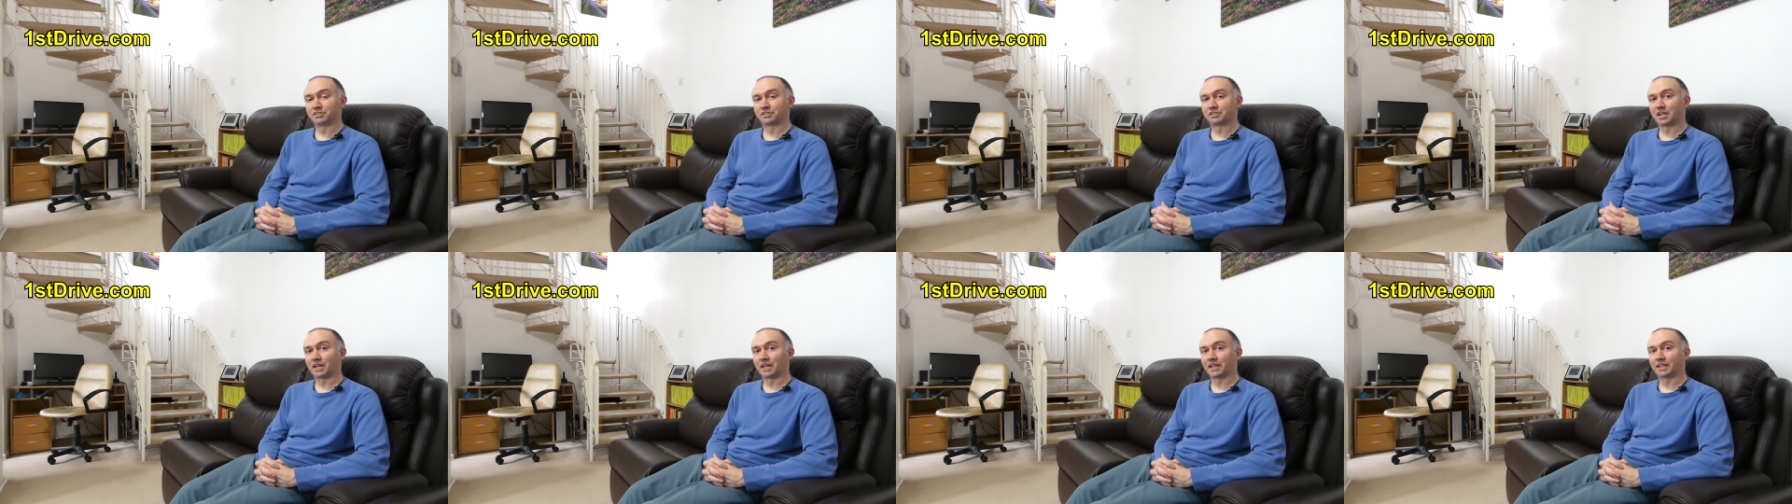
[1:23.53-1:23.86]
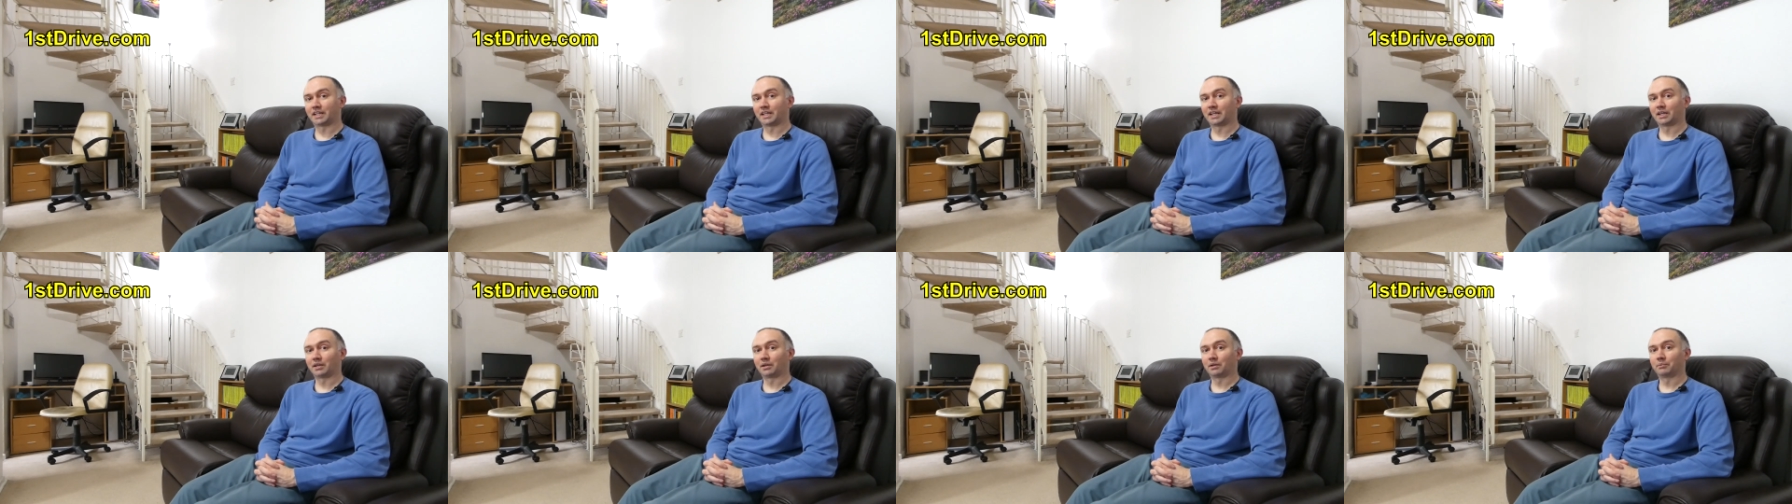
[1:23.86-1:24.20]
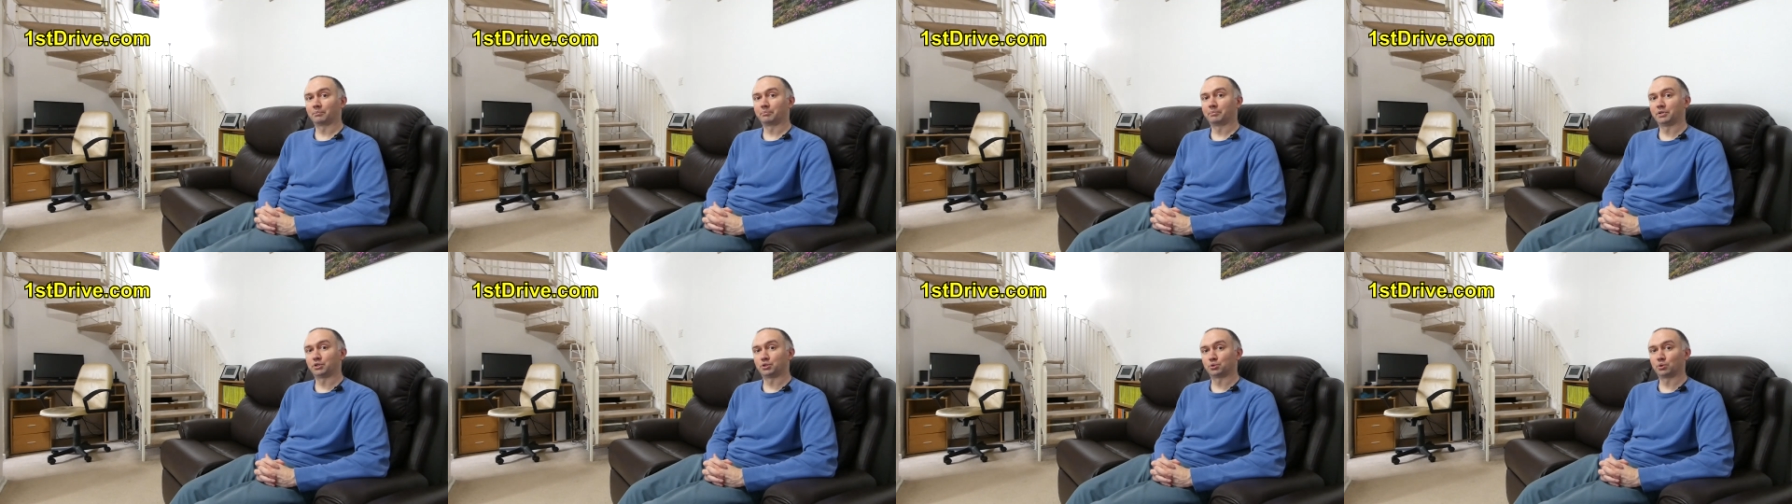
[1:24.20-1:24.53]

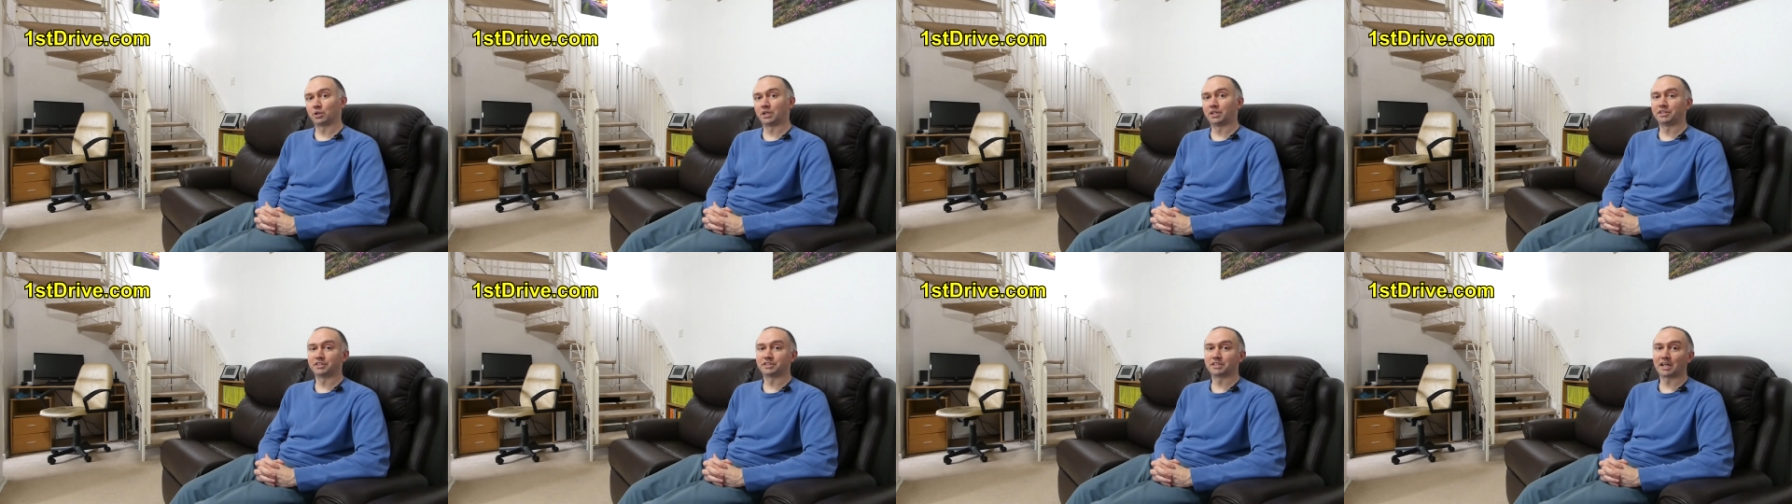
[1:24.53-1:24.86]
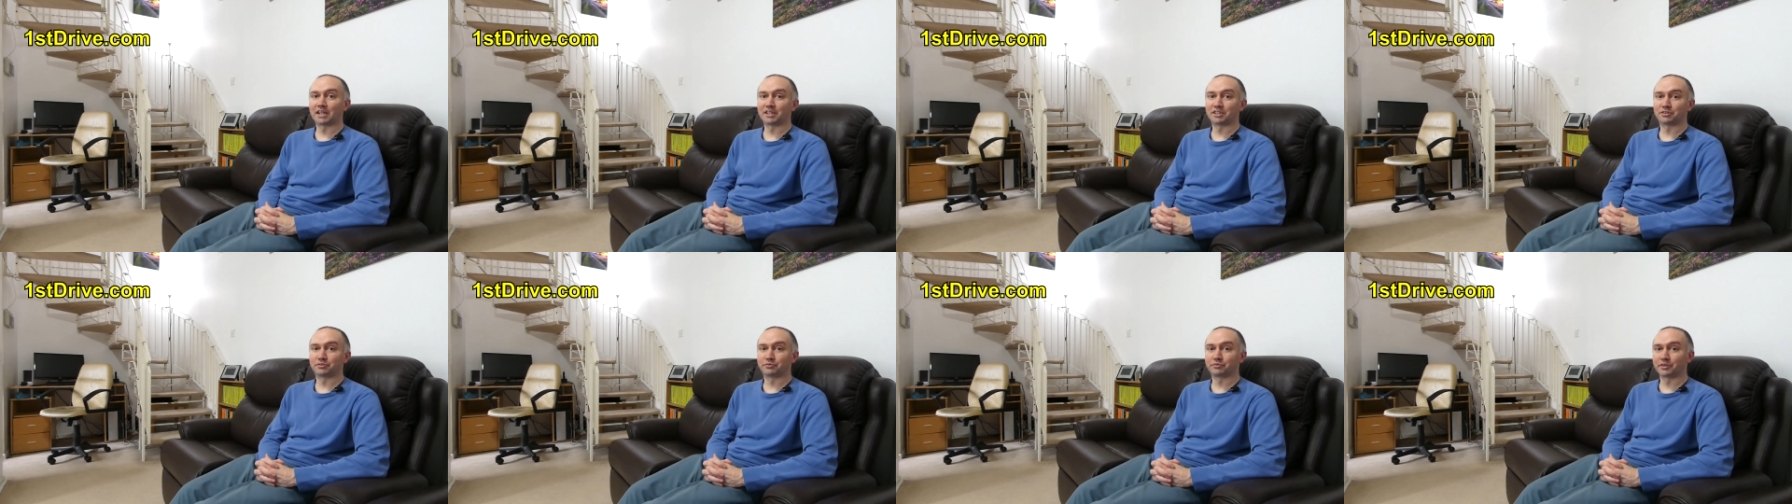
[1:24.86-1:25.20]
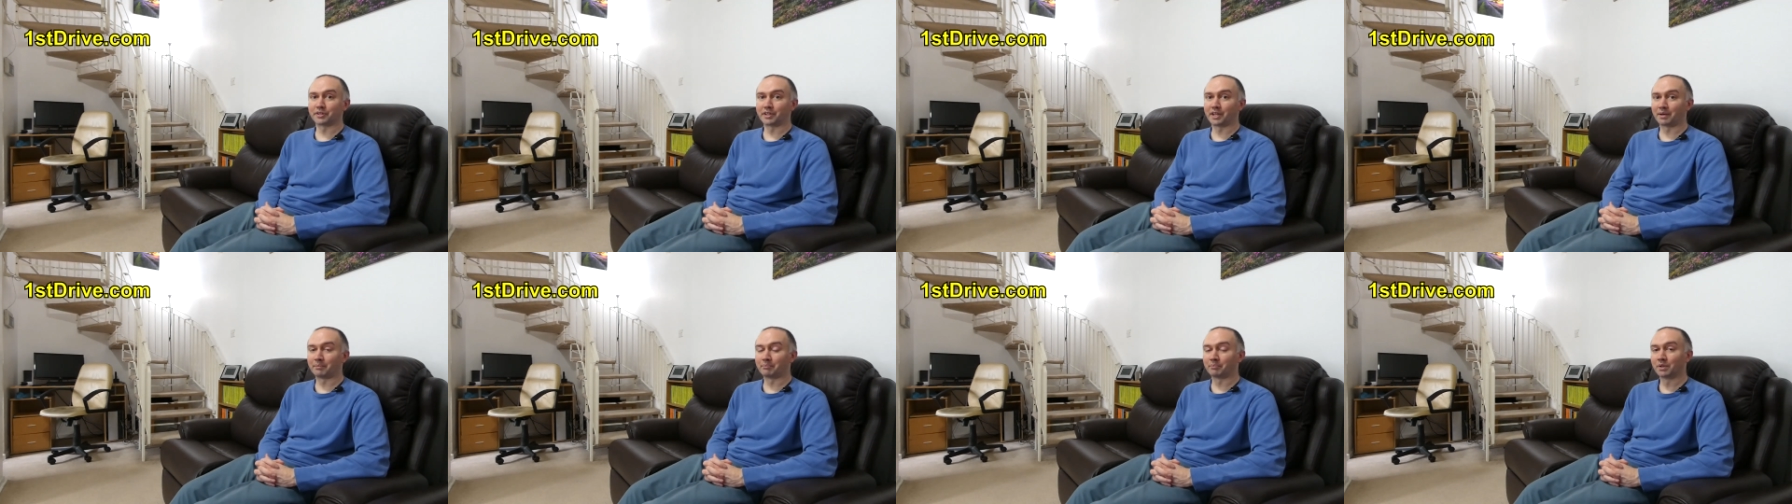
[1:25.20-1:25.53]
taking between tests
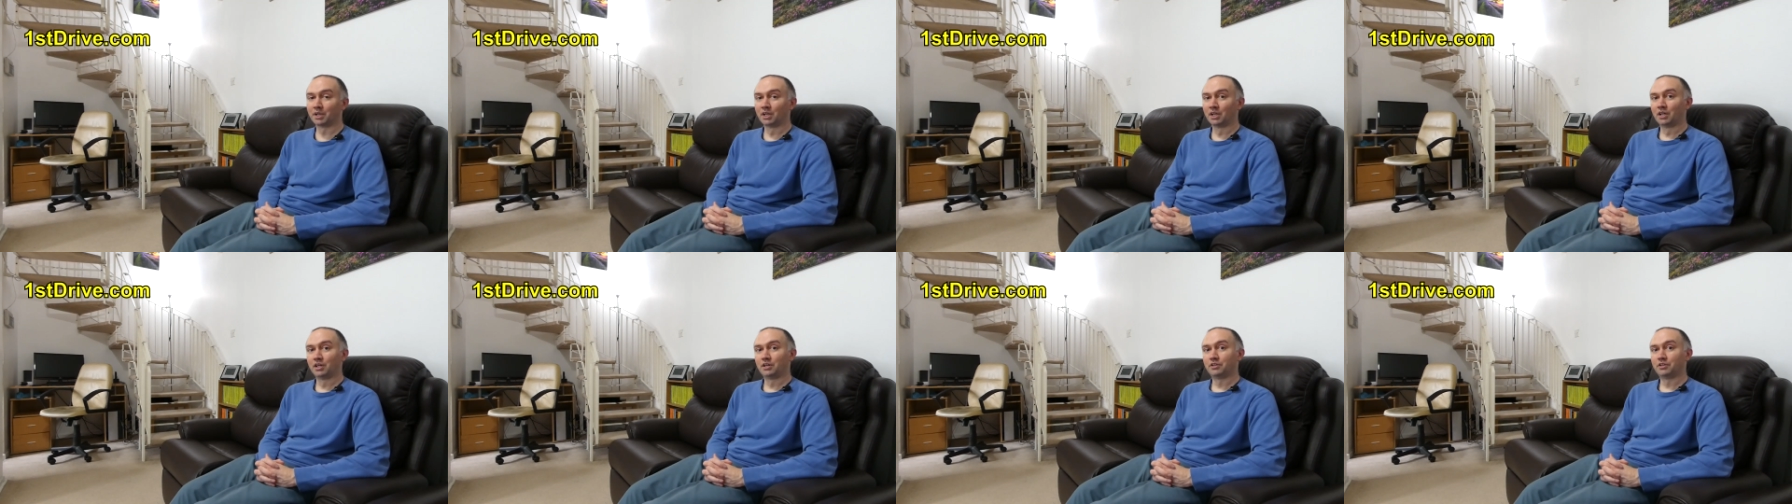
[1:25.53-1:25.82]
for them